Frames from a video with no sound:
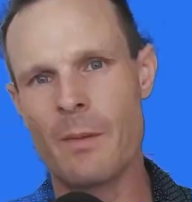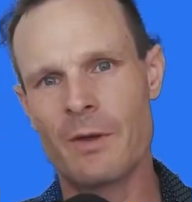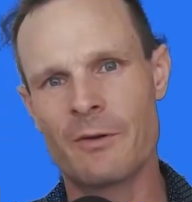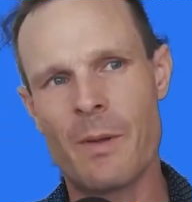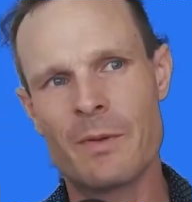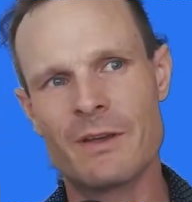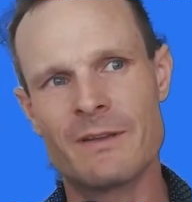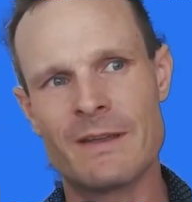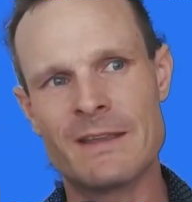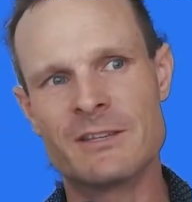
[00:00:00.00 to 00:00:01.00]
But I remember
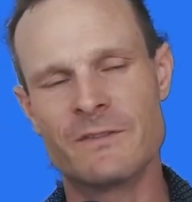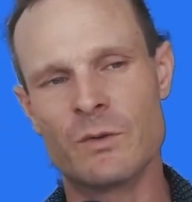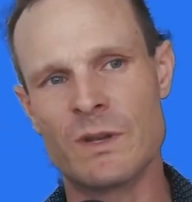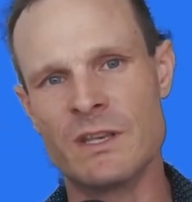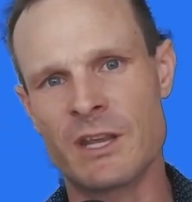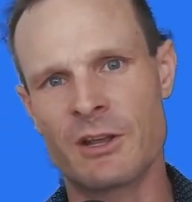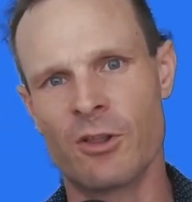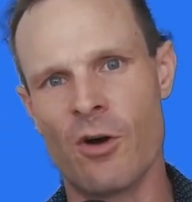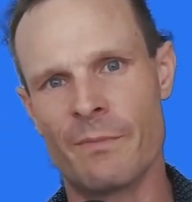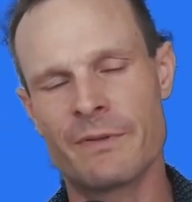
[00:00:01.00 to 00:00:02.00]
interviewing Nick
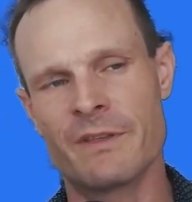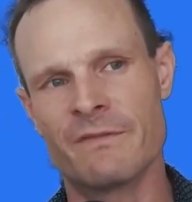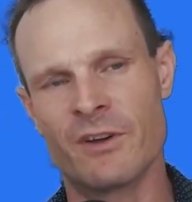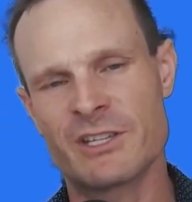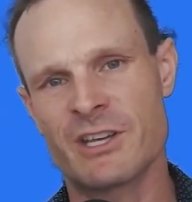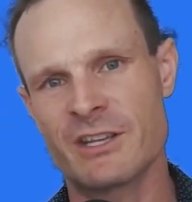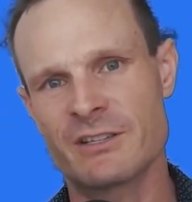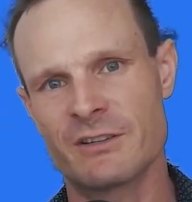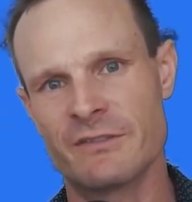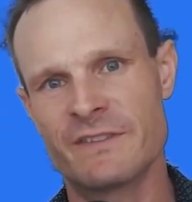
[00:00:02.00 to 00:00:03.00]
Klomp, the Vice
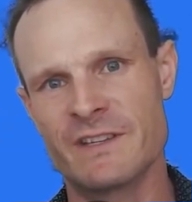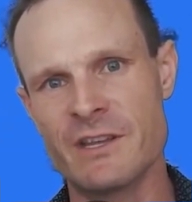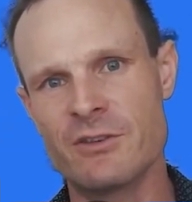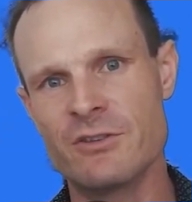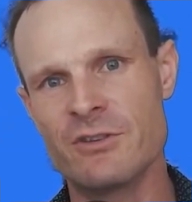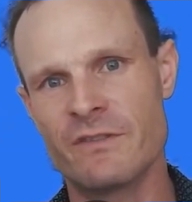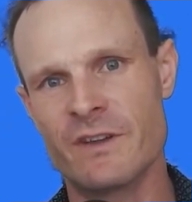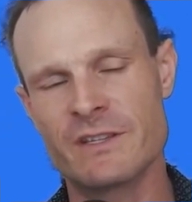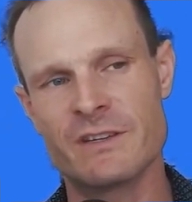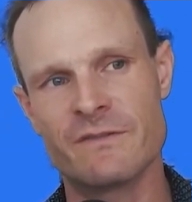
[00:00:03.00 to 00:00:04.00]
Chancellor of CQ
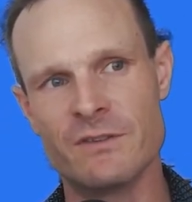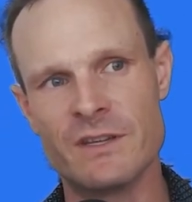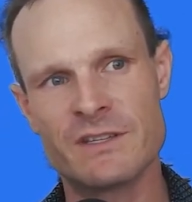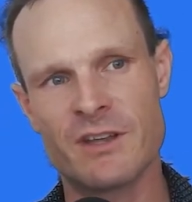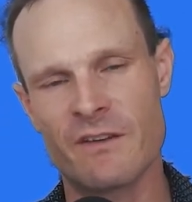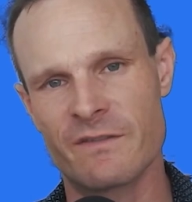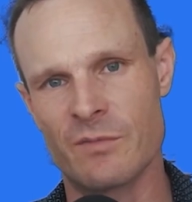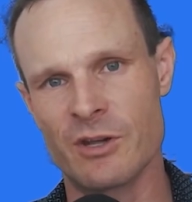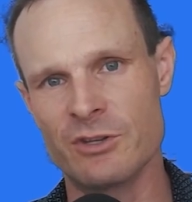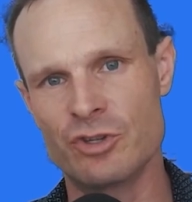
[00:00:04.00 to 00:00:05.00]
University, a few years ago for
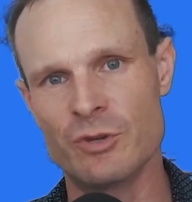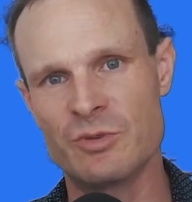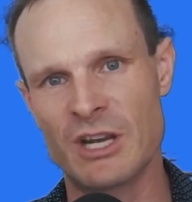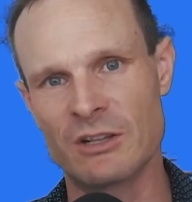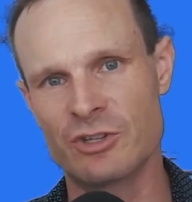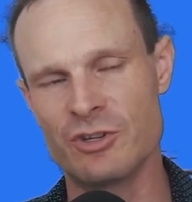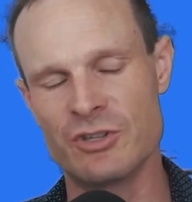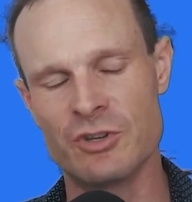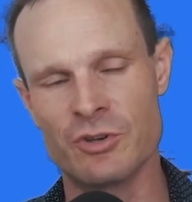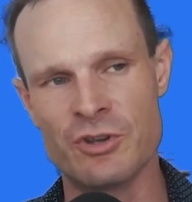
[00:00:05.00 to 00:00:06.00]
my YouTube channel, Choosing
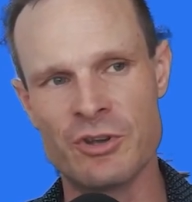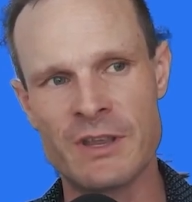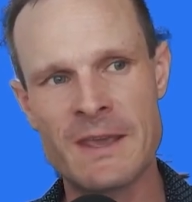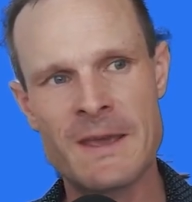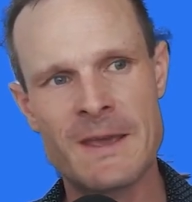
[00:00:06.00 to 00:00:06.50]
Your Uni.